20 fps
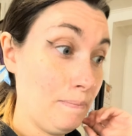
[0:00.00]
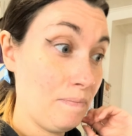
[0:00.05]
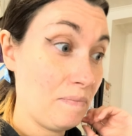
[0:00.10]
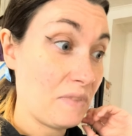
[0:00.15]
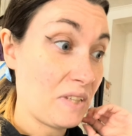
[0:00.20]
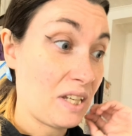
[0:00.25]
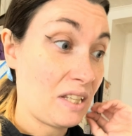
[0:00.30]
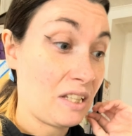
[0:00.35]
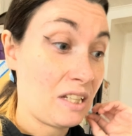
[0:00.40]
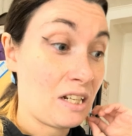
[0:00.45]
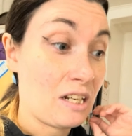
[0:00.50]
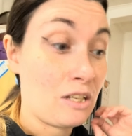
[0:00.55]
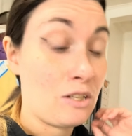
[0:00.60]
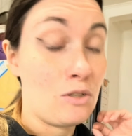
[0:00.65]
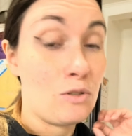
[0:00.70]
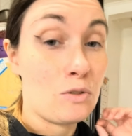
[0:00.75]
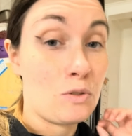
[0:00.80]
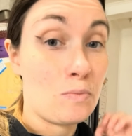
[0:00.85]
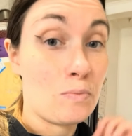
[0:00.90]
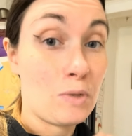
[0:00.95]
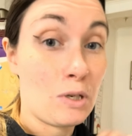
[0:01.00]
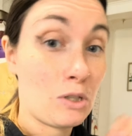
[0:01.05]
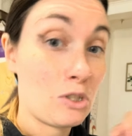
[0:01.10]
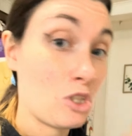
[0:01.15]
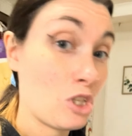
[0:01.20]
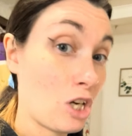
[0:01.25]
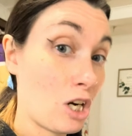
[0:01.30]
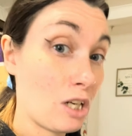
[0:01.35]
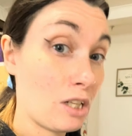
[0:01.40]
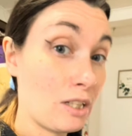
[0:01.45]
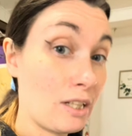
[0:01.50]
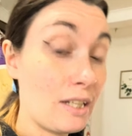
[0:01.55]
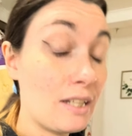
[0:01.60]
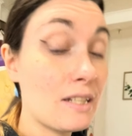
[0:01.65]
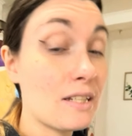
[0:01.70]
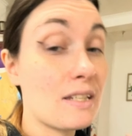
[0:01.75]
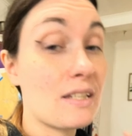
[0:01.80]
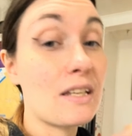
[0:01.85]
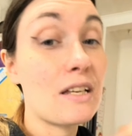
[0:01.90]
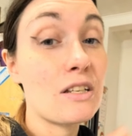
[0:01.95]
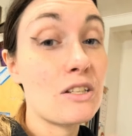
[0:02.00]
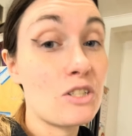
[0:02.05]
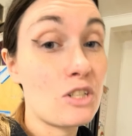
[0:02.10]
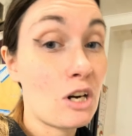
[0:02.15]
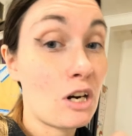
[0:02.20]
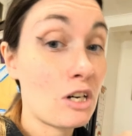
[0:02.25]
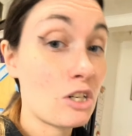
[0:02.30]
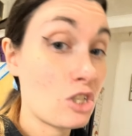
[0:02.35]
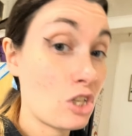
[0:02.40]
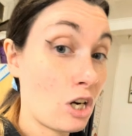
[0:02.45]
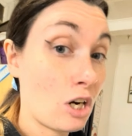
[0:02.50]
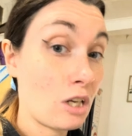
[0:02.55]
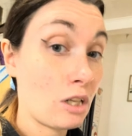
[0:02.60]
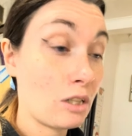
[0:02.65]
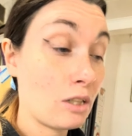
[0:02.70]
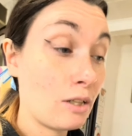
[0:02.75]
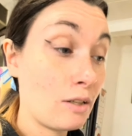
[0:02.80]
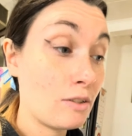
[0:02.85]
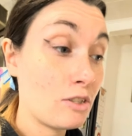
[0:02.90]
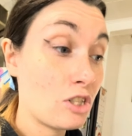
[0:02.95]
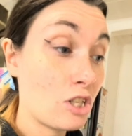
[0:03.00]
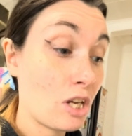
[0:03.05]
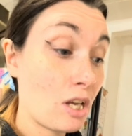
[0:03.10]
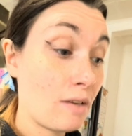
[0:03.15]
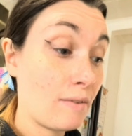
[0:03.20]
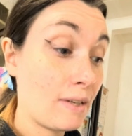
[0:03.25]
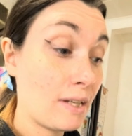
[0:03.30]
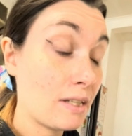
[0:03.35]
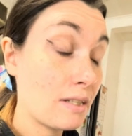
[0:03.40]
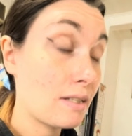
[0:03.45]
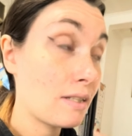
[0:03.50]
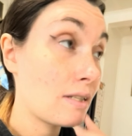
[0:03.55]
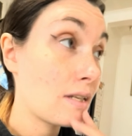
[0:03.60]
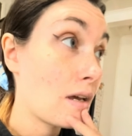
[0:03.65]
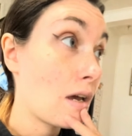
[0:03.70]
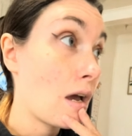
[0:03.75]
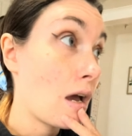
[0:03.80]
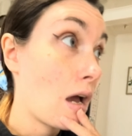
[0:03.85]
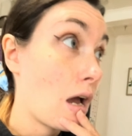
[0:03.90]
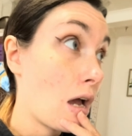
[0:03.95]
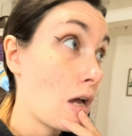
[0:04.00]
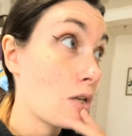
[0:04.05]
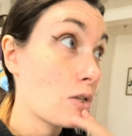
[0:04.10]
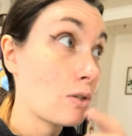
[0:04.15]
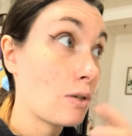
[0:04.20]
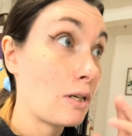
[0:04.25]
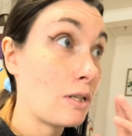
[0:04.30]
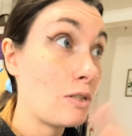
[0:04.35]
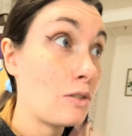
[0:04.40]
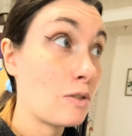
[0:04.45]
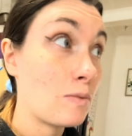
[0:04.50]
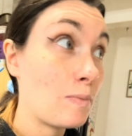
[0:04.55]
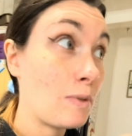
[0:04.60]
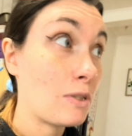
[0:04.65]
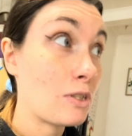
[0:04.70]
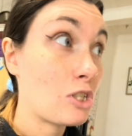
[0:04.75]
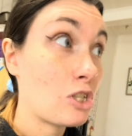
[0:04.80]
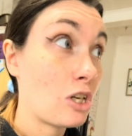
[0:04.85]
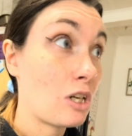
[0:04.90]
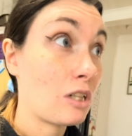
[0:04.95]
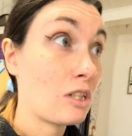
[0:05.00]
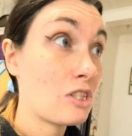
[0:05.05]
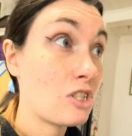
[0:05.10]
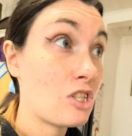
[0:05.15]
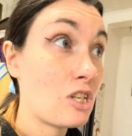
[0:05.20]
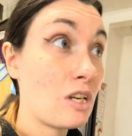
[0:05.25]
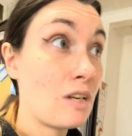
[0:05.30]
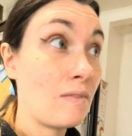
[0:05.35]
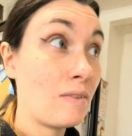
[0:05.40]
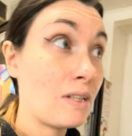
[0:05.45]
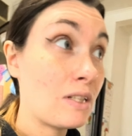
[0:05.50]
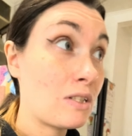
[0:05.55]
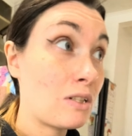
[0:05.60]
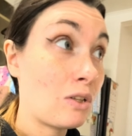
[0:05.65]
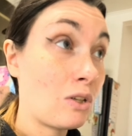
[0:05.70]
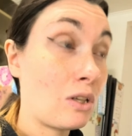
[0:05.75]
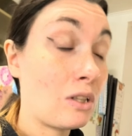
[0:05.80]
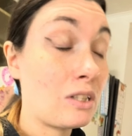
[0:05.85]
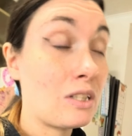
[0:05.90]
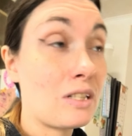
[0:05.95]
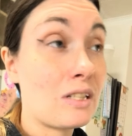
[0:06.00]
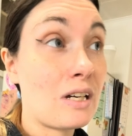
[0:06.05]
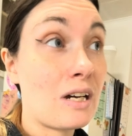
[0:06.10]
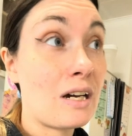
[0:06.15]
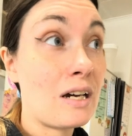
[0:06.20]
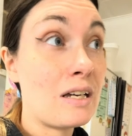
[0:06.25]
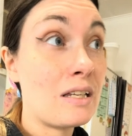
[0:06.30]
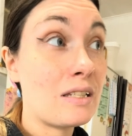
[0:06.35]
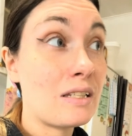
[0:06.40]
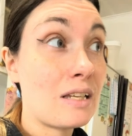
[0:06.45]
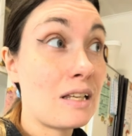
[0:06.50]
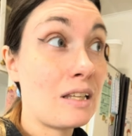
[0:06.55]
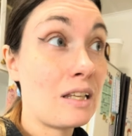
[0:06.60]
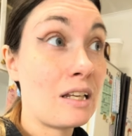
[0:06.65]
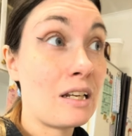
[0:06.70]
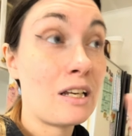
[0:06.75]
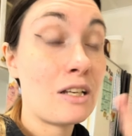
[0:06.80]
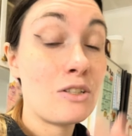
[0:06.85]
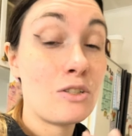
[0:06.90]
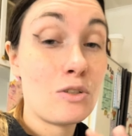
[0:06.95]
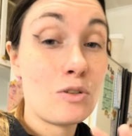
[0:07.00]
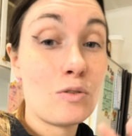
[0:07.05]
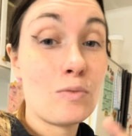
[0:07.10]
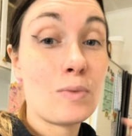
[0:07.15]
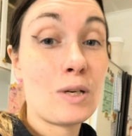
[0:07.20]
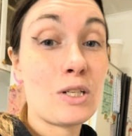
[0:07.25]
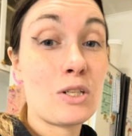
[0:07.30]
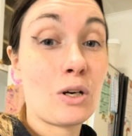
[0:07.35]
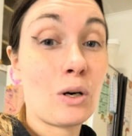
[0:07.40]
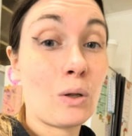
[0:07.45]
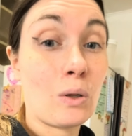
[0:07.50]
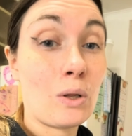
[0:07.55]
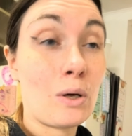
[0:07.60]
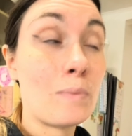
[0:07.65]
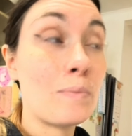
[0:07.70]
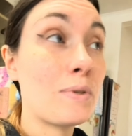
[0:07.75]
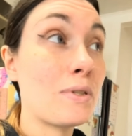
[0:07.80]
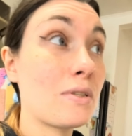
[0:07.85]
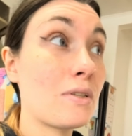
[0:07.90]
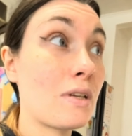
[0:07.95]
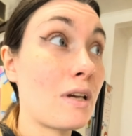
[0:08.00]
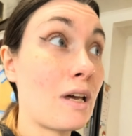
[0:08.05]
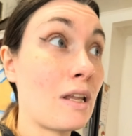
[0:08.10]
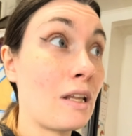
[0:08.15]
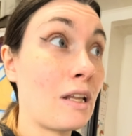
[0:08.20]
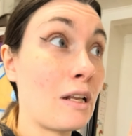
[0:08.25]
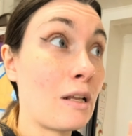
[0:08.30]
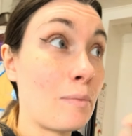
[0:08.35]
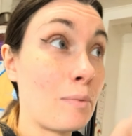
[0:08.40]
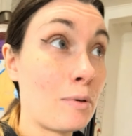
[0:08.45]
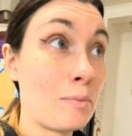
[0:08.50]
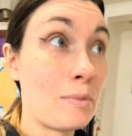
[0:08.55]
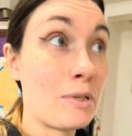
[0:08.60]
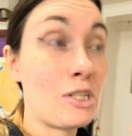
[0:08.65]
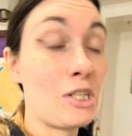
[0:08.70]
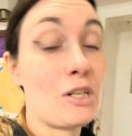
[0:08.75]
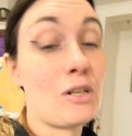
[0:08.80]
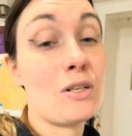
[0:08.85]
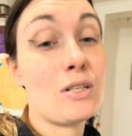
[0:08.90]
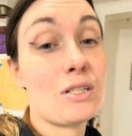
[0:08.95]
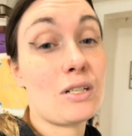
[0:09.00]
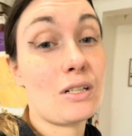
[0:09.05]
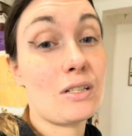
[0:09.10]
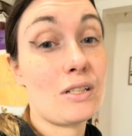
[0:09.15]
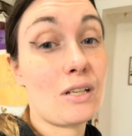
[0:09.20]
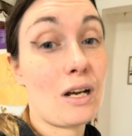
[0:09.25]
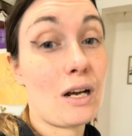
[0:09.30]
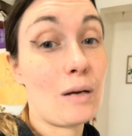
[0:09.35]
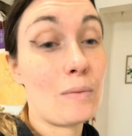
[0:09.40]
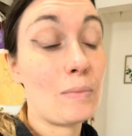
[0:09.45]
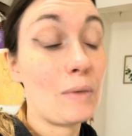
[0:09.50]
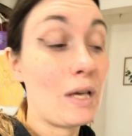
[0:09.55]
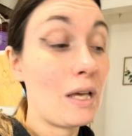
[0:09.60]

and then I use milk chocolate instead of dark chocolate shavings. So I use milk chocolate shavings along the sides, and then I do my dollops, and then I put my cherries on top.